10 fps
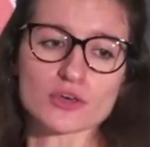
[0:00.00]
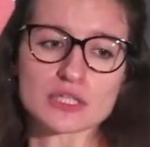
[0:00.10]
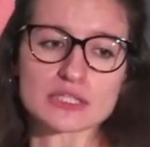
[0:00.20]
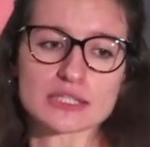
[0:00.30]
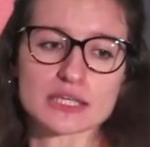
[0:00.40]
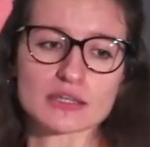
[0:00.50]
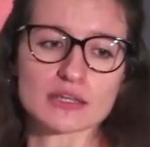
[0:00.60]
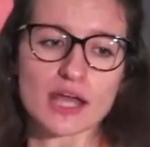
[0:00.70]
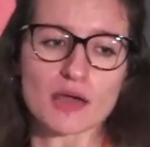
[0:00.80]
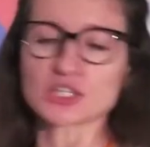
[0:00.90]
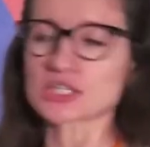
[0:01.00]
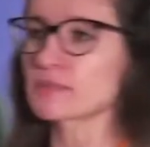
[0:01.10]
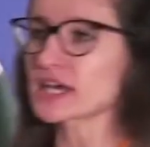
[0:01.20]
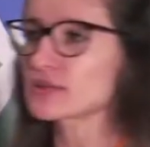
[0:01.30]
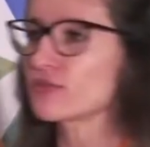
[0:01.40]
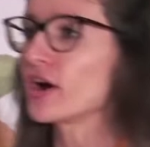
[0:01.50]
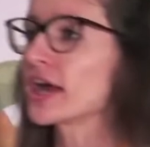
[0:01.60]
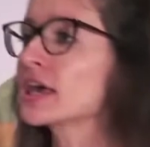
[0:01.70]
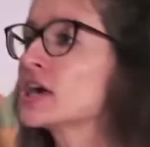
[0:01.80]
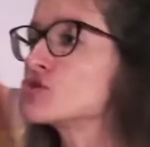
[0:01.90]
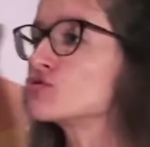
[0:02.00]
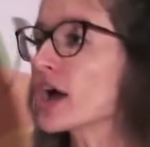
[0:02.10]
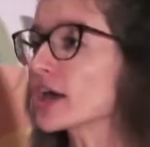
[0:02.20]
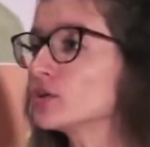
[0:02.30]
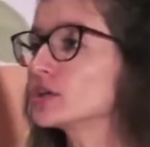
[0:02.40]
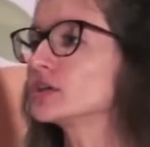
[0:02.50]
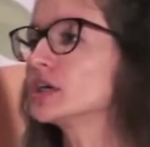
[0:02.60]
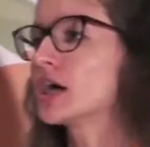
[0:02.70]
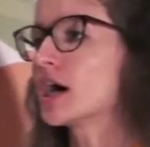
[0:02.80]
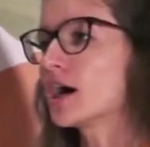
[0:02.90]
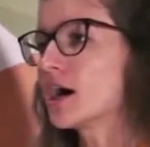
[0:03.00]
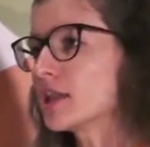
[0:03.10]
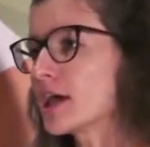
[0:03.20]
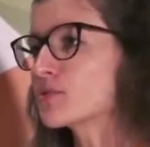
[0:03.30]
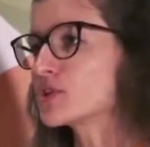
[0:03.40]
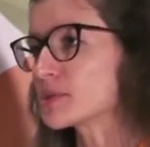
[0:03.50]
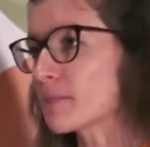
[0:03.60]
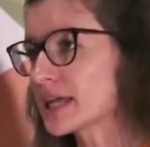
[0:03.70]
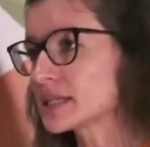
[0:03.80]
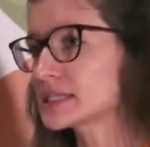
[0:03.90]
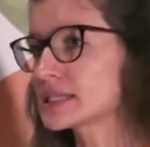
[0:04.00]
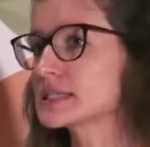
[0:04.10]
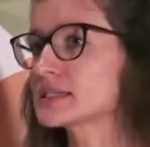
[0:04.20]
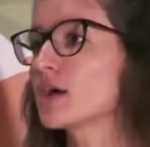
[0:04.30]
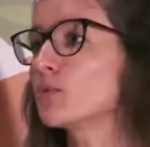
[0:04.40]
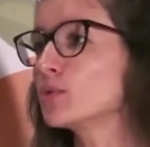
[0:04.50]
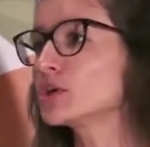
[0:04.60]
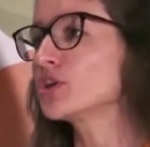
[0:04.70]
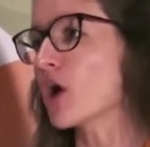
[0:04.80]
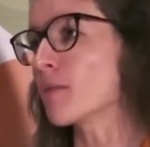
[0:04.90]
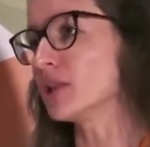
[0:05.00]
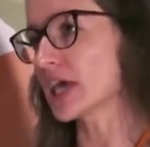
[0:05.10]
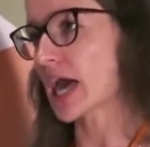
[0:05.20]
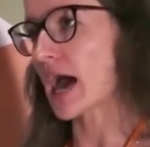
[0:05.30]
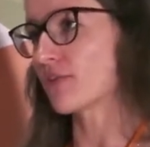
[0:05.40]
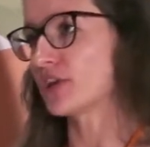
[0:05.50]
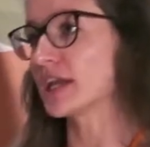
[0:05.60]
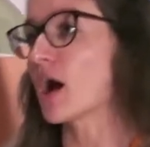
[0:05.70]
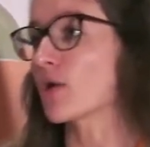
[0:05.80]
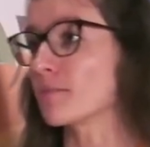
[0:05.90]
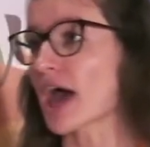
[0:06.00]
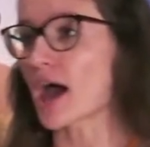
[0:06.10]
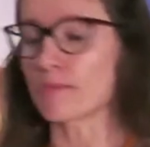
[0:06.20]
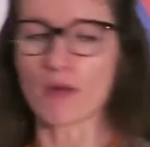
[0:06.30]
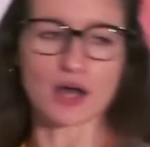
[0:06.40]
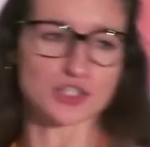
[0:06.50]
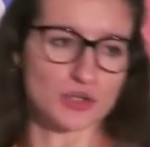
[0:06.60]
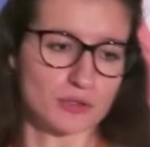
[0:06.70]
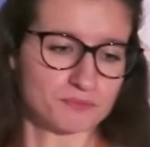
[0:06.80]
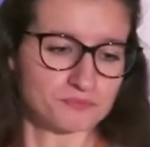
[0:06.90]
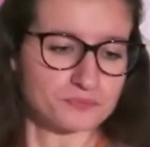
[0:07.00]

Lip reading: you can see that I'm just specifying regular library dependencies that we would normally have in our app module.